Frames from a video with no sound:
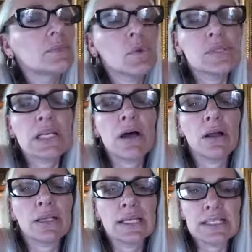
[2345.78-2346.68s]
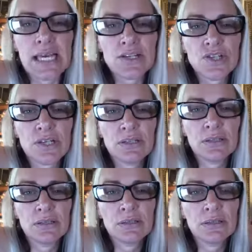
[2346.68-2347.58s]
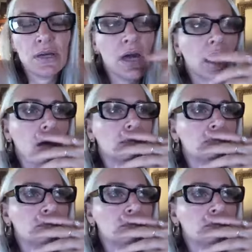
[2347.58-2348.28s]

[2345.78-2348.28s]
what's it called? Contagion? I